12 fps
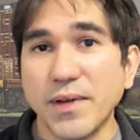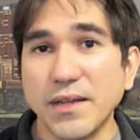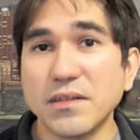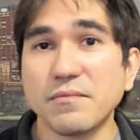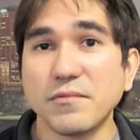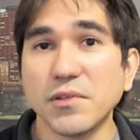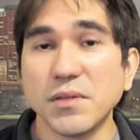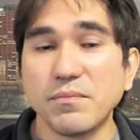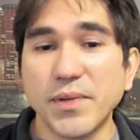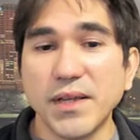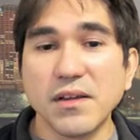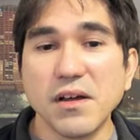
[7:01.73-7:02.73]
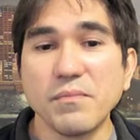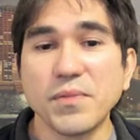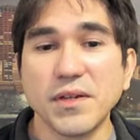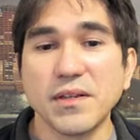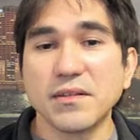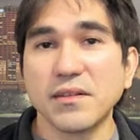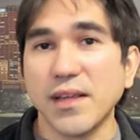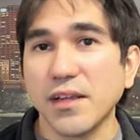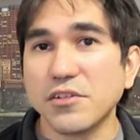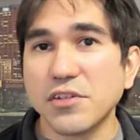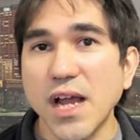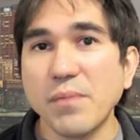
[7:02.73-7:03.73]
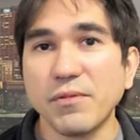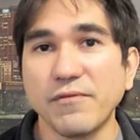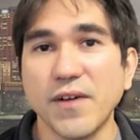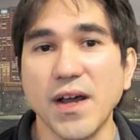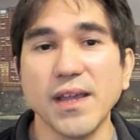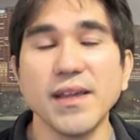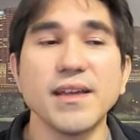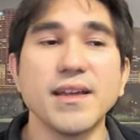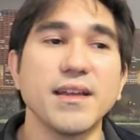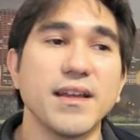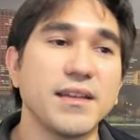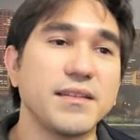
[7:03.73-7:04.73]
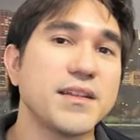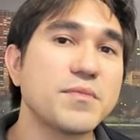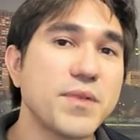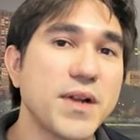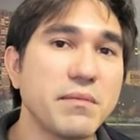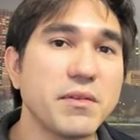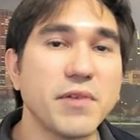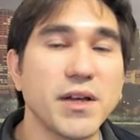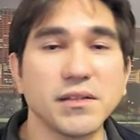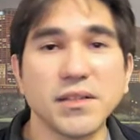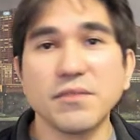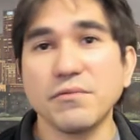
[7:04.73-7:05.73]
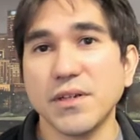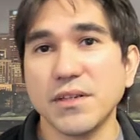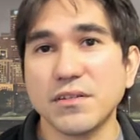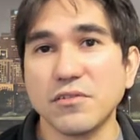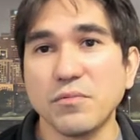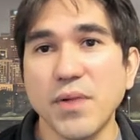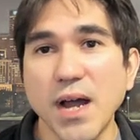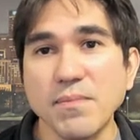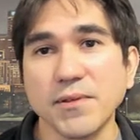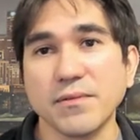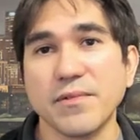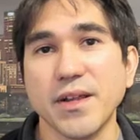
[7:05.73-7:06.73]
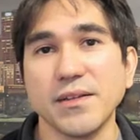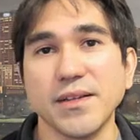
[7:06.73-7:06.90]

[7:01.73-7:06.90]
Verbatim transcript: by some really big companies like Shopify, and that's probably why Liquid is so popular right